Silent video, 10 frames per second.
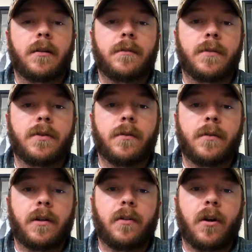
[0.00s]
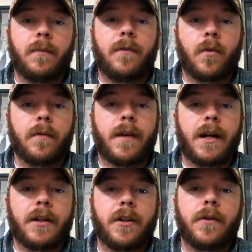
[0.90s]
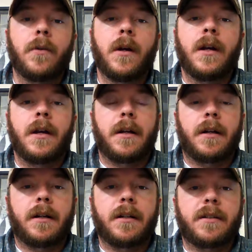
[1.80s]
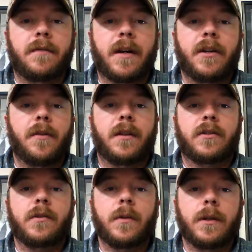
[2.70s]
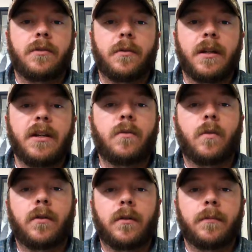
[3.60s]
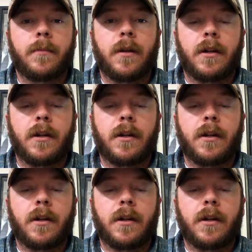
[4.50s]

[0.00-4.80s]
So the alarm 4 value is a value that's going to equal